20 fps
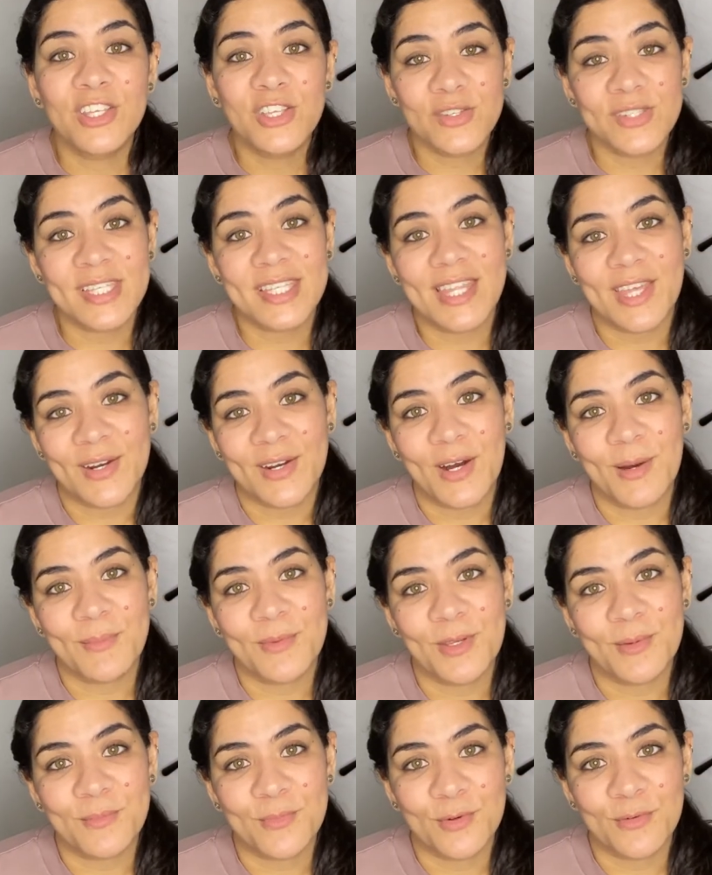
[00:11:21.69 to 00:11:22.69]
You'll see that'll
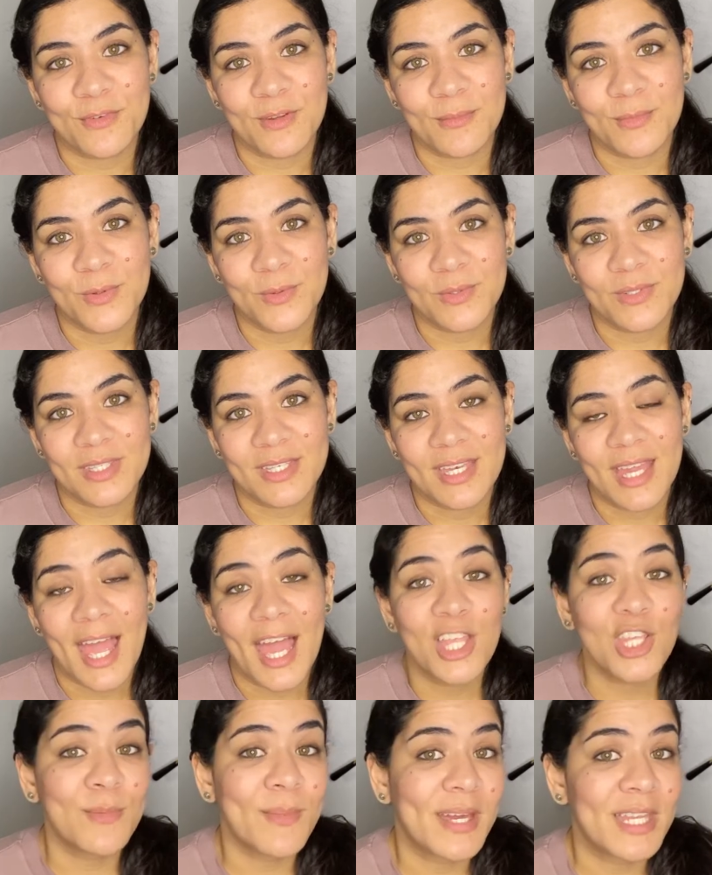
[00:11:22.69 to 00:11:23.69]
help you improve your mood,
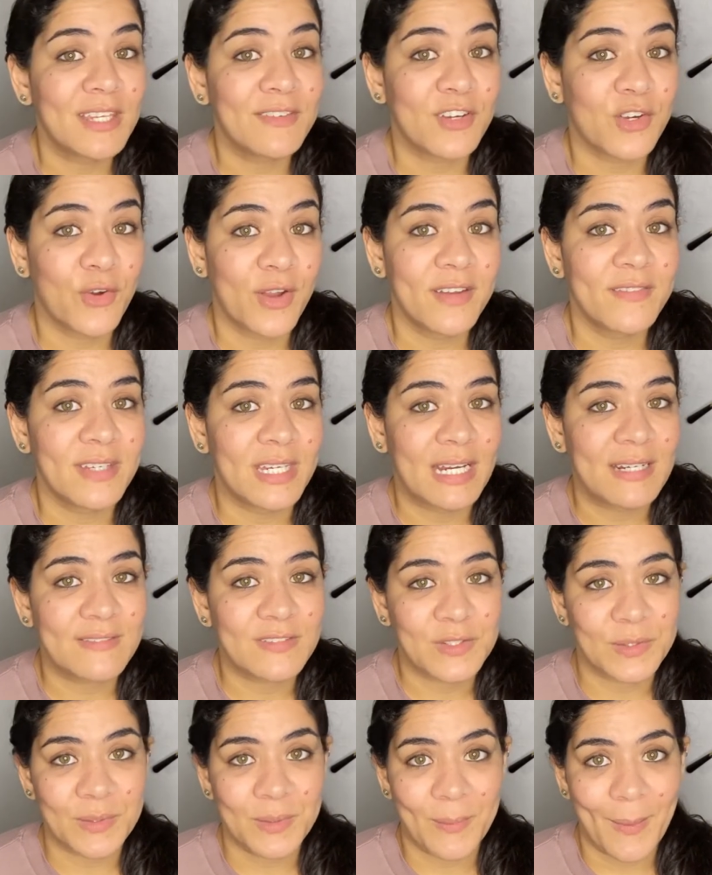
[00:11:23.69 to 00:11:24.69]
and you might even crave it
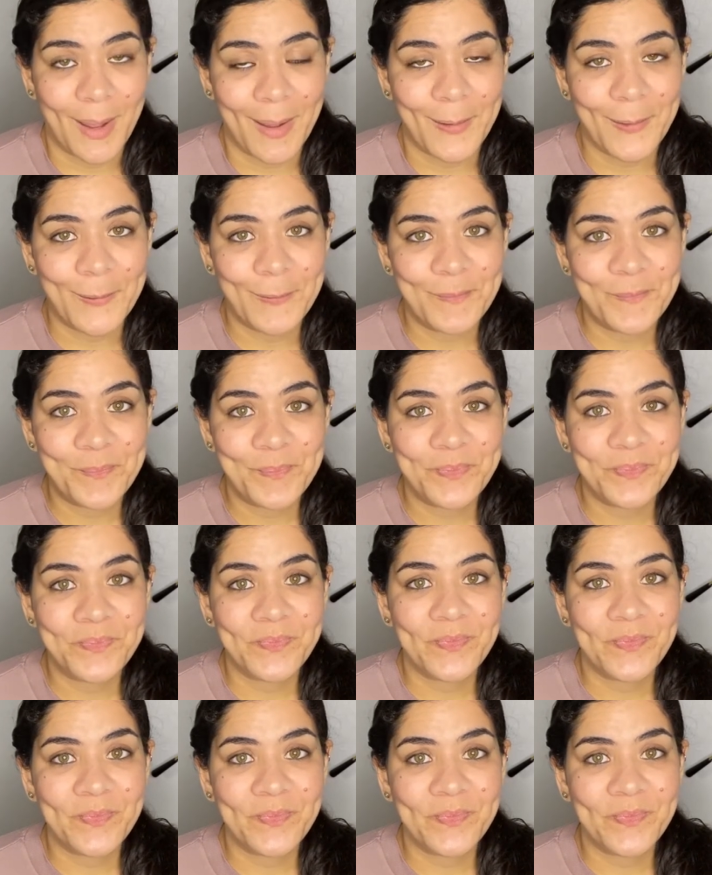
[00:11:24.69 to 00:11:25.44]
after a while.